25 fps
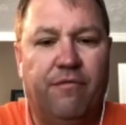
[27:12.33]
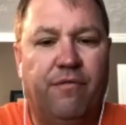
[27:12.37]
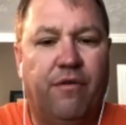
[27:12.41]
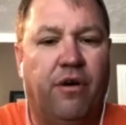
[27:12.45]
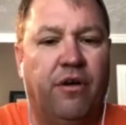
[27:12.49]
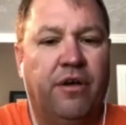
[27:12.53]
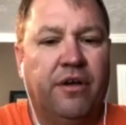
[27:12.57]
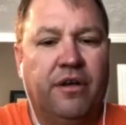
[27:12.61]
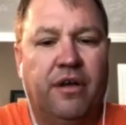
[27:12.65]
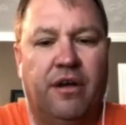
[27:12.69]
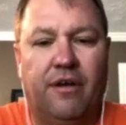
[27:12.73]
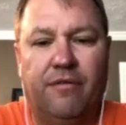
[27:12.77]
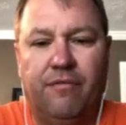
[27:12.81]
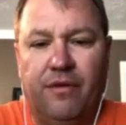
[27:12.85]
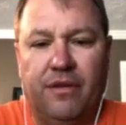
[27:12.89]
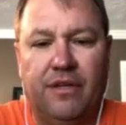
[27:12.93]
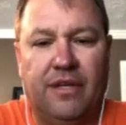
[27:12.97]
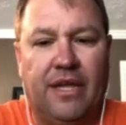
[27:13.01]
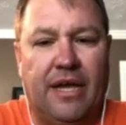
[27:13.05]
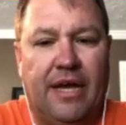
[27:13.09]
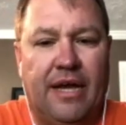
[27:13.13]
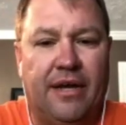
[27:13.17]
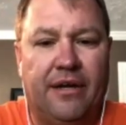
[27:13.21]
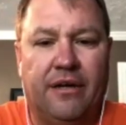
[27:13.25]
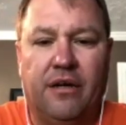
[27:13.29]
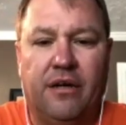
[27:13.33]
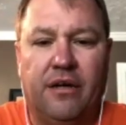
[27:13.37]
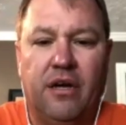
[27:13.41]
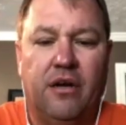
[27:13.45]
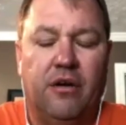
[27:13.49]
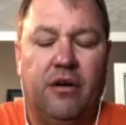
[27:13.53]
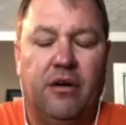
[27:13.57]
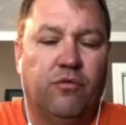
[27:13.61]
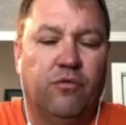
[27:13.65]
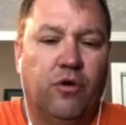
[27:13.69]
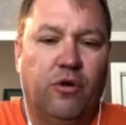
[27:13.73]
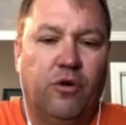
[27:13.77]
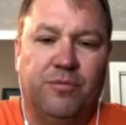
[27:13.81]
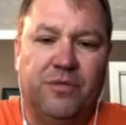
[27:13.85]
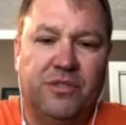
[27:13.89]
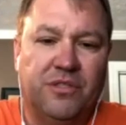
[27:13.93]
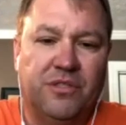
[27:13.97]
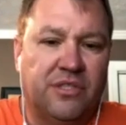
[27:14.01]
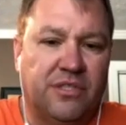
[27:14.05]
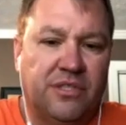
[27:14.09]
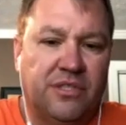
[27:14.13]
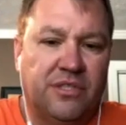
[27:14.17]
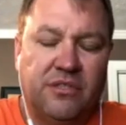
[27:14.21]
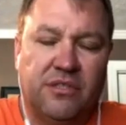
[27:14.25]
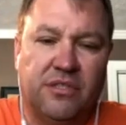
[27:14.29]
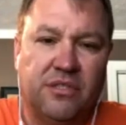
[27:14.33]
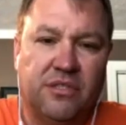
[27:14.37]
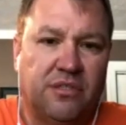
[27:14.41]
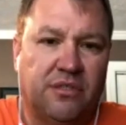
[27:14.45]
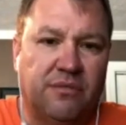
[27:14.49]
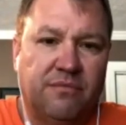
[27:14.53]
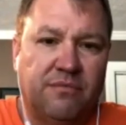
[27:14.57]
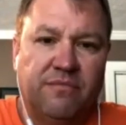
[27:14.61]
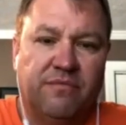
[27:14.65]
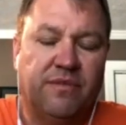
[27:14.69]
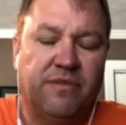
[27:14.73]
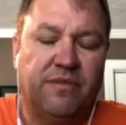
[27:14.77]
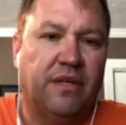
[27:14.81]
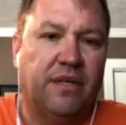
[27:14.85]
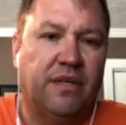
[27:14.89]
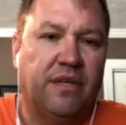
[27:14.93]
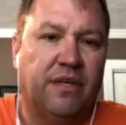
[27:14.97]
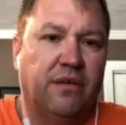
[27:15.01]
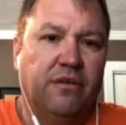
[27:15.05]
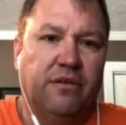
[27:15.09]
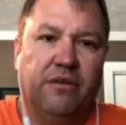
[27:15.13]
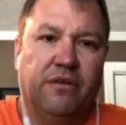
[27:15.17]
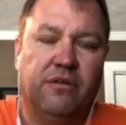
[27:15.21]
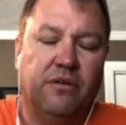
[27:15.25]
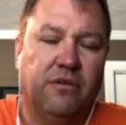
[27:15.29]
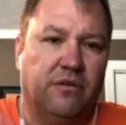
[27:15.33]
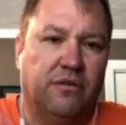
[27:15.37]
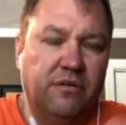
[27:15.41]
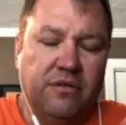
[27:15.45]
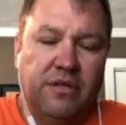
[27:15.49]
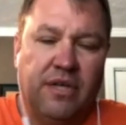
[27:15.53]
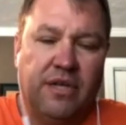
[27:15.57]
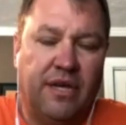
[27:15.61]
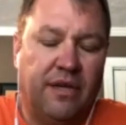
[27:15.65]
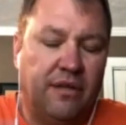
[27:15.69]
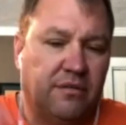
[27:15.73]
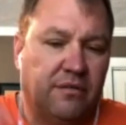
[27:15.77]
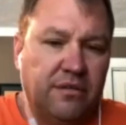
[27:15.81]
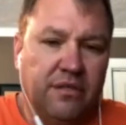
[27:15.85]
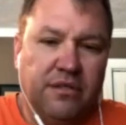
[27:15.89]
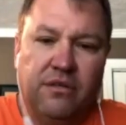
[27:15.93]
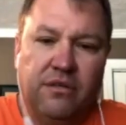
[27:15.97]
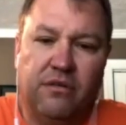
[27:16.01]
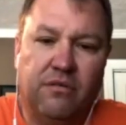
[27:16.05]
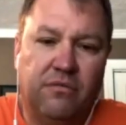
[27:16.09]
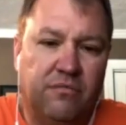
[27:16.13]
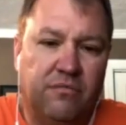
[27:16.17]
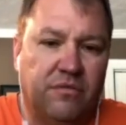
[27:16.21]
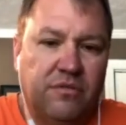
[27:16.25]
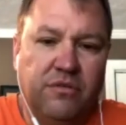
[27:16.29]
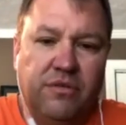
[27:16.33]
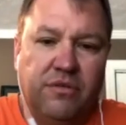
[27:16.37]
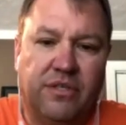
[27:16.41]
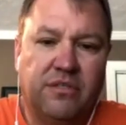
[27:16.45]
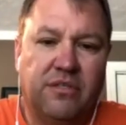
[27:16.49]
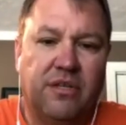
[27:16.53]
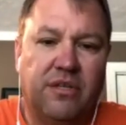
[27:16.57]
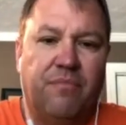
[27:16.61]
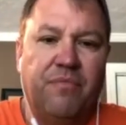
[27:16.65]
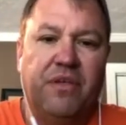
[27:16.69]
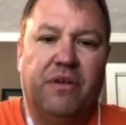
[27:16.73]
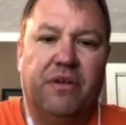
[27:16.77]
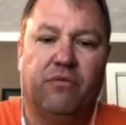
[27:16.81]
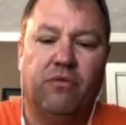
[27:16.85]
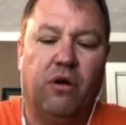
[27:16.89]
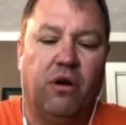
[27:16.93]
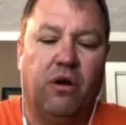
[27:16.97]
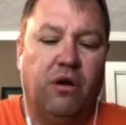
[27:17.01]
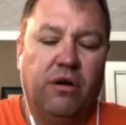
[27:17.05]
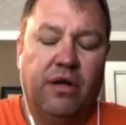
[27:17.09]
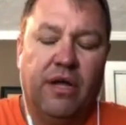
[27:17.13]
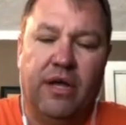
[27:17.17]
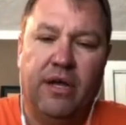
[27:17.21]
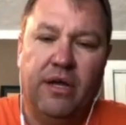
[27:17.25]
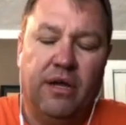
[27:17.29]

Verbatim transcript: falling off a ladder, rope descent system failure, or not, you know, doing something wrong,